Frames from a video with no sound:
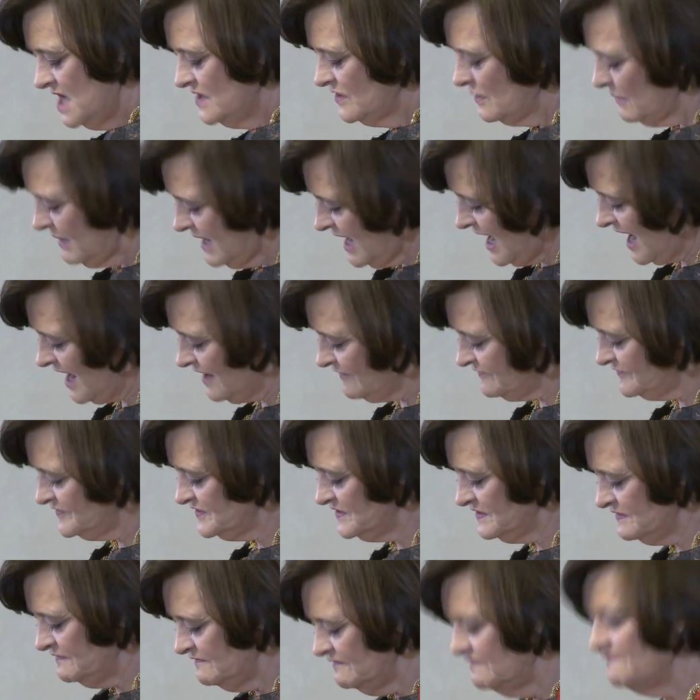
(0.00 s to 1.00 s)
Though I have
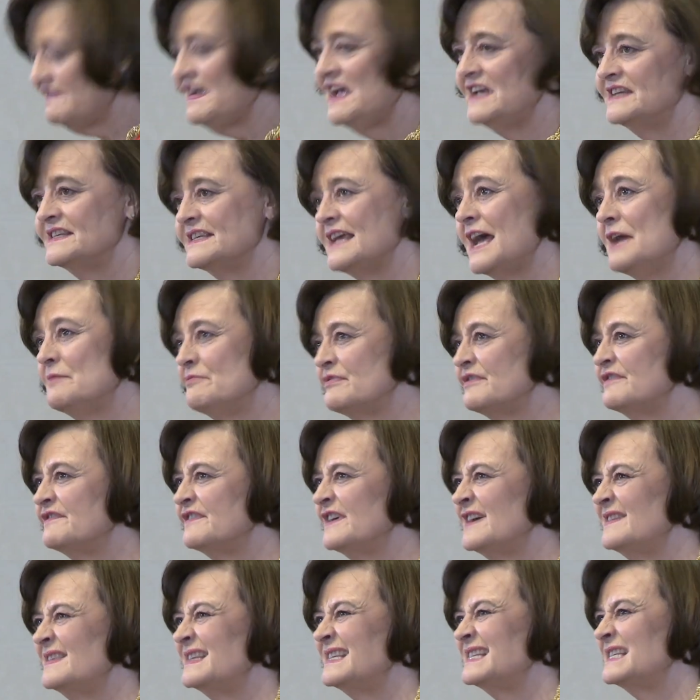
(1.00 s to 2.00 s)
to confess I
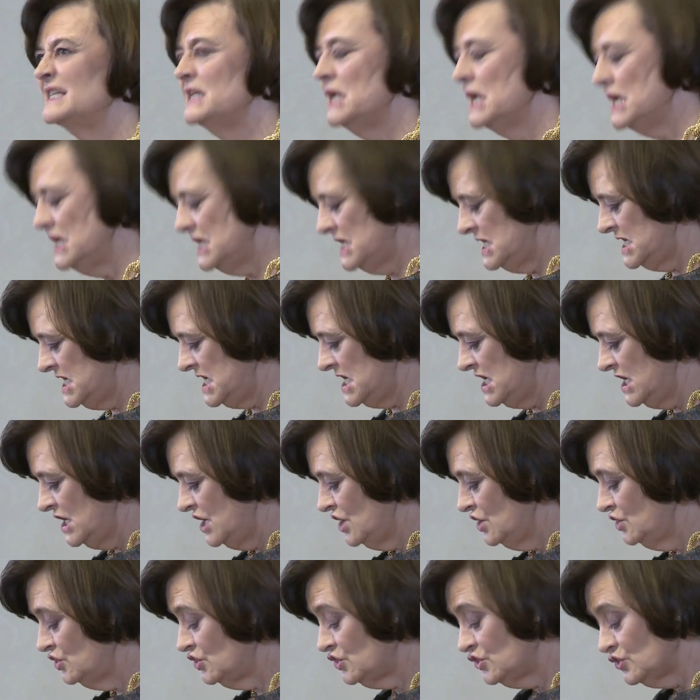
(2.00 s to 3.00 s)
prefer the slightly
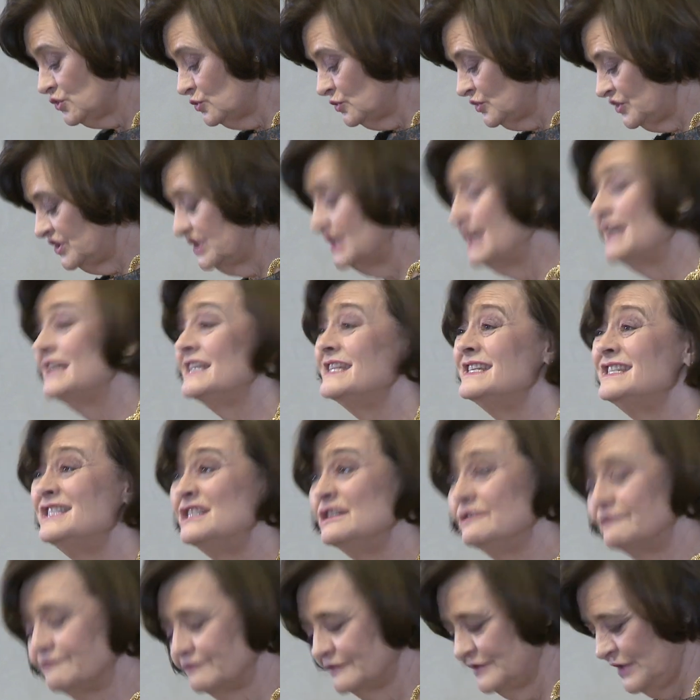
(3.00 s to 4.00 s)
shorter and
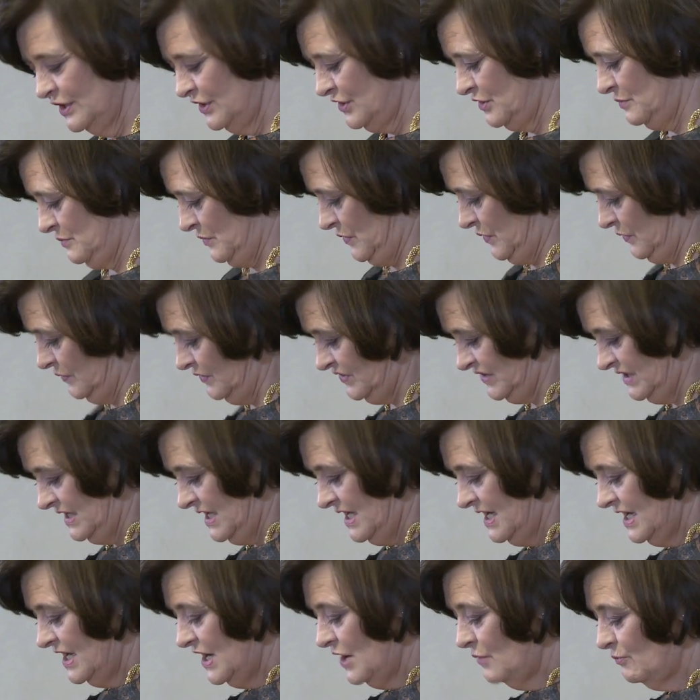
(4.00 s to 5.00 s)
different commute
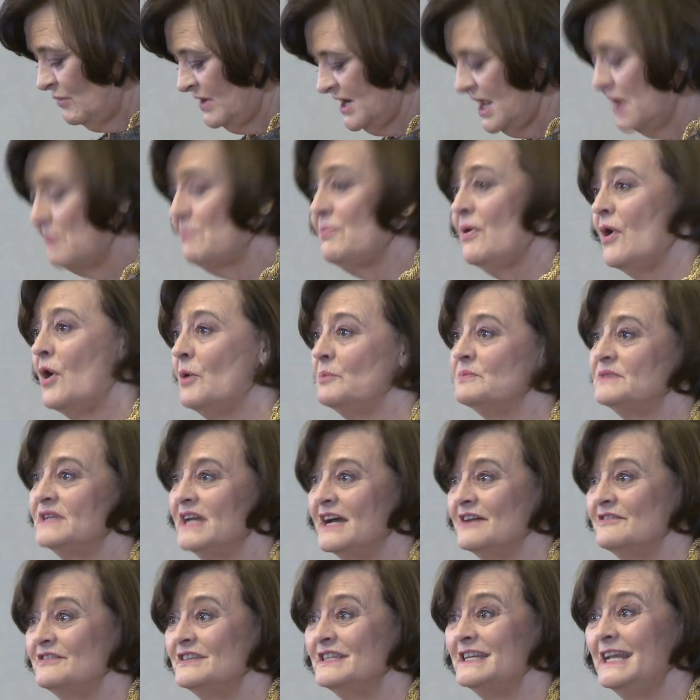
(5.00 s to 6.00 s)
when I pop
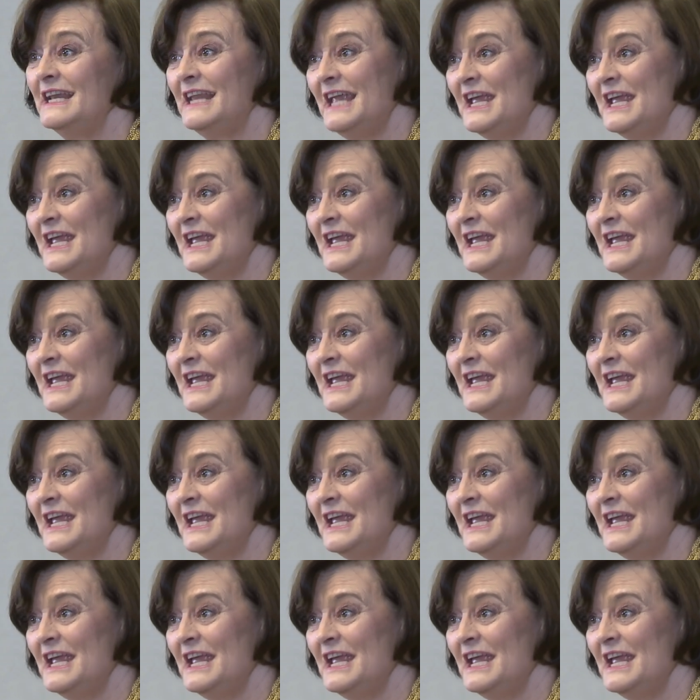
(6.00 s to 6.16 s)
down to